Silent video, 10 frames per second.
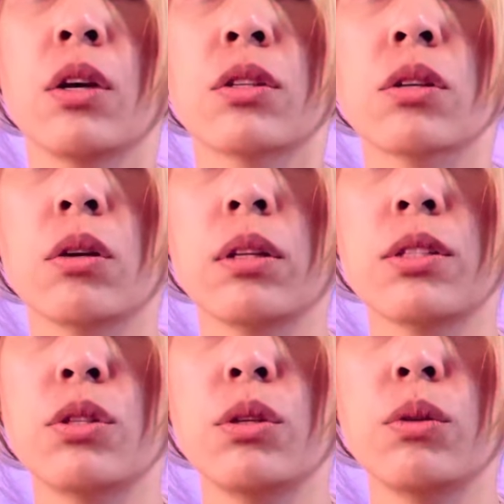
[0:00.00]
So
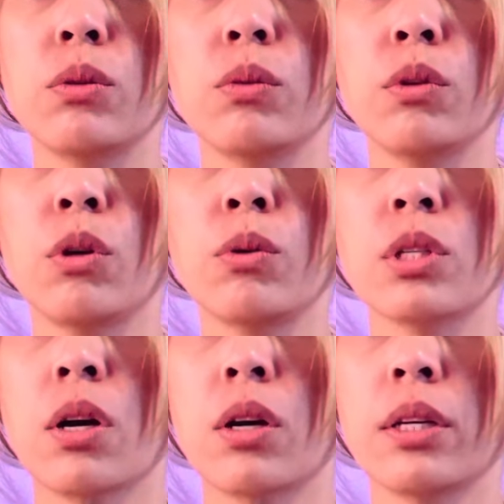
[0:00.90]
let's do no
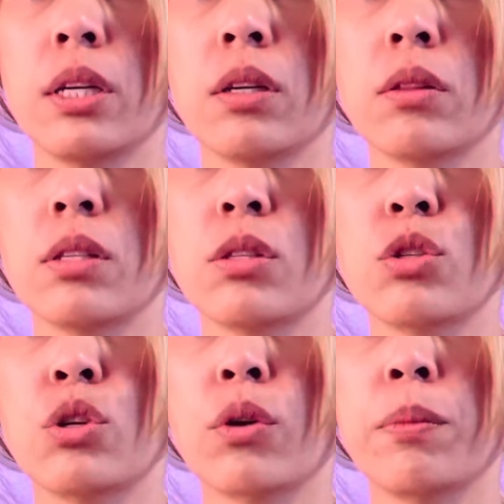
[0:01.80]
talking. This is
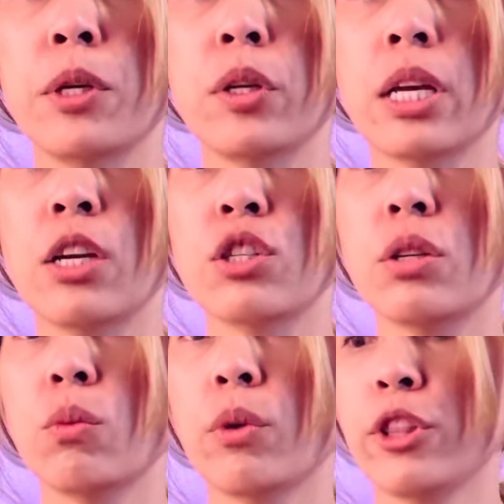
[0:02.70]
no
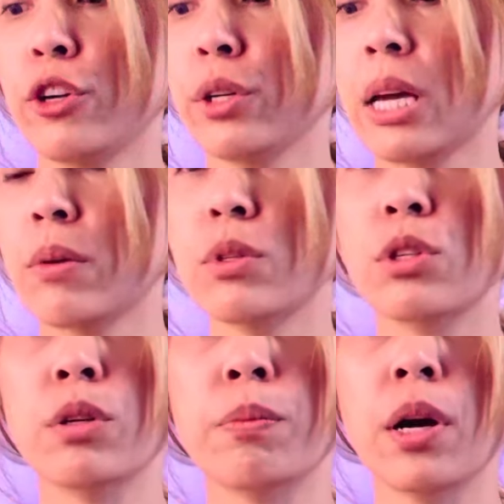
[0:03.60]
communication with your
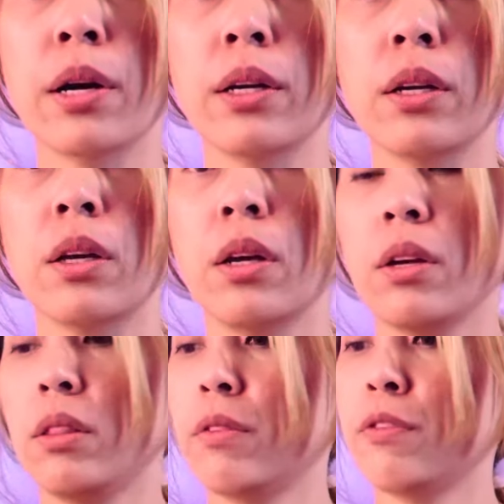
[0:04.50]
counterpart.
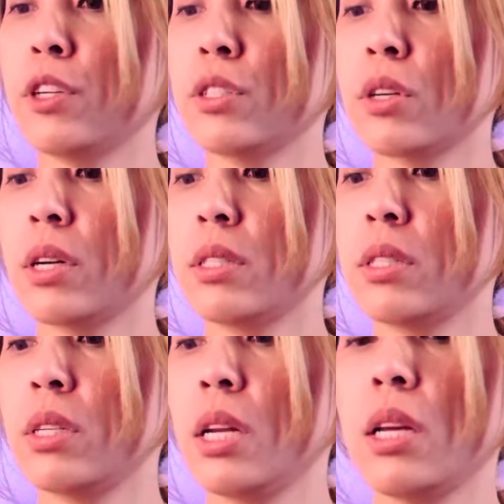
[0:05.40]
The first card
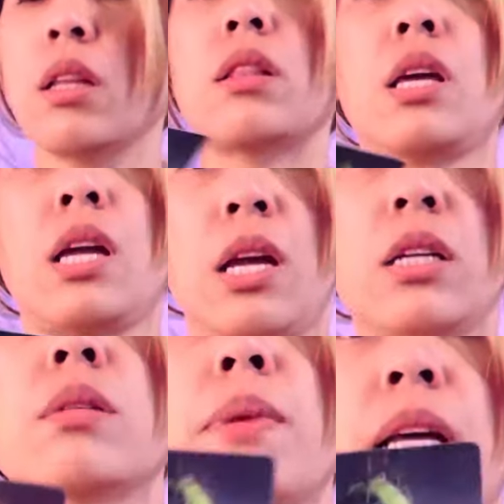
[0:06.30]
stating the
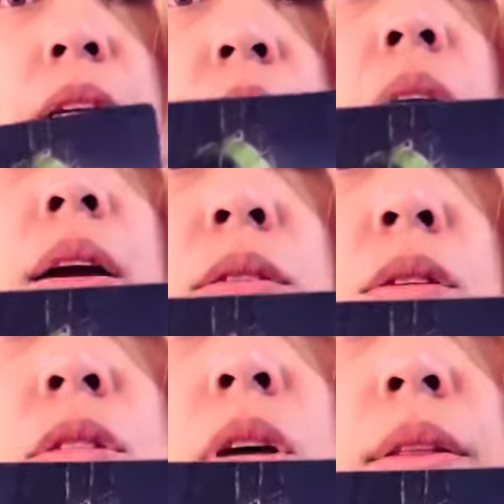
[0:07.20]
hanged man. I also
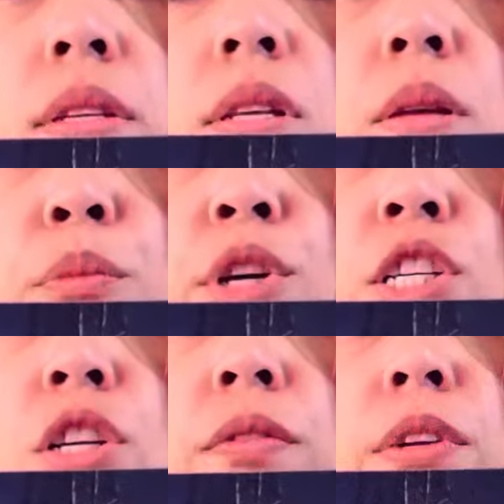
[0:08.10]
saw this in the
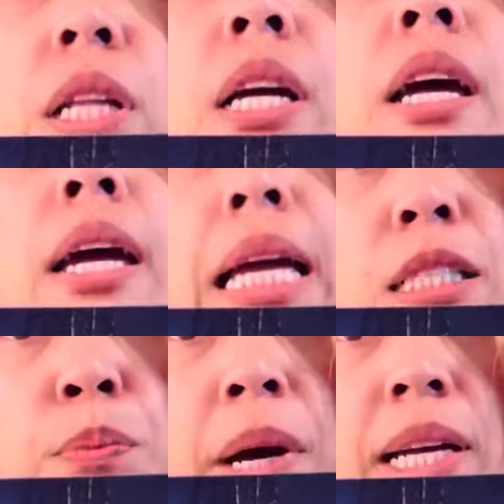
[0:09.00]
pre-shuffle.
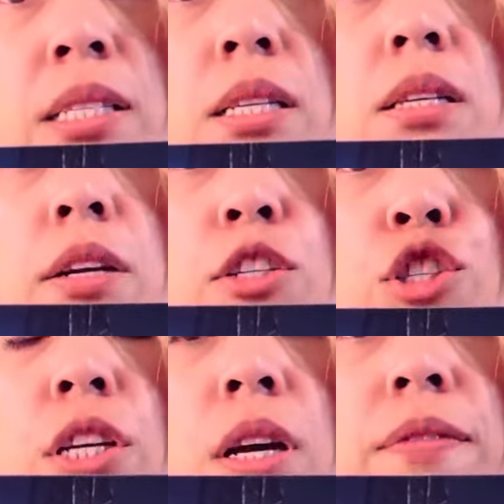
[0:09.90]
It's Pisces
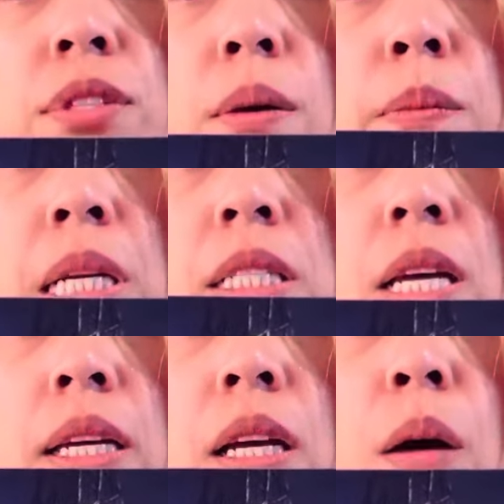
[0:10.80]
energy of somebody
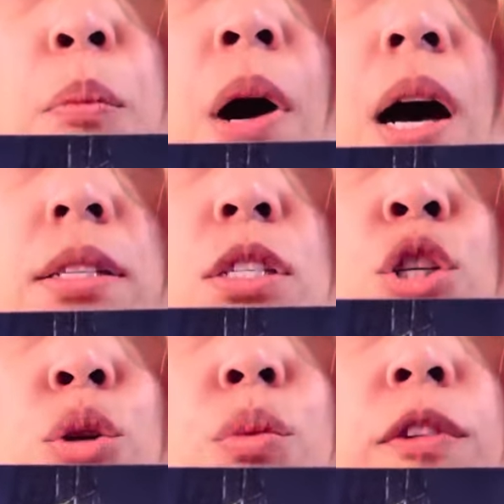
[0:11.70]
taking a pause
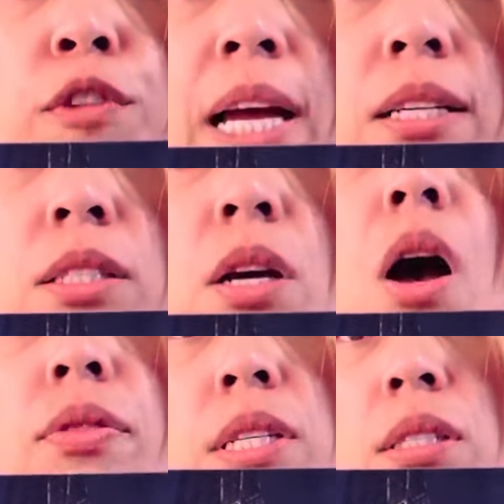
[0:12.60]
to reflect
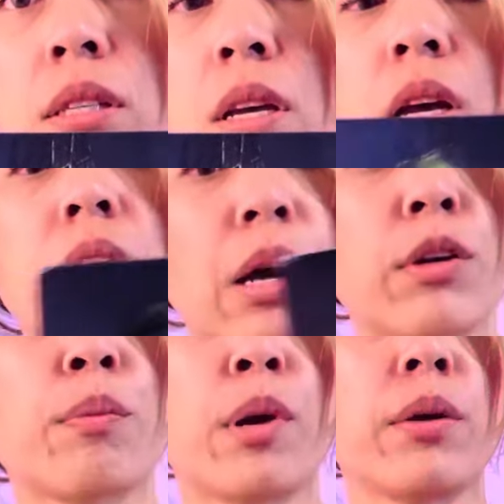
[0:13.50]
on this
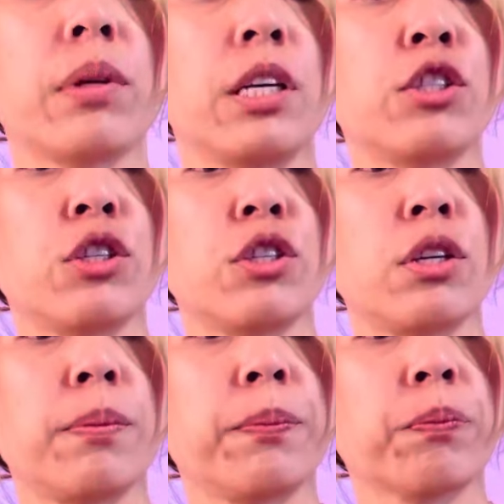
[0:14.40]
counterpart relationship